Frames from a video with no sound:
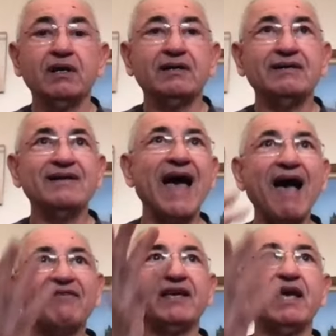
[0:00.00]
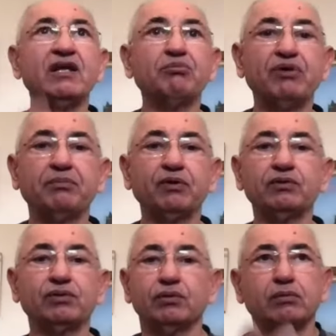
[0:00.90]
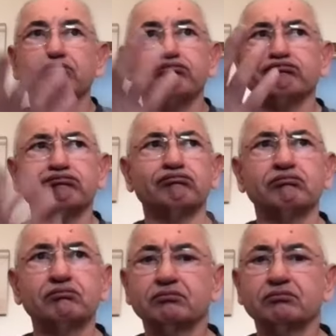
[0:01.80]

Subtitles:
navigating people to I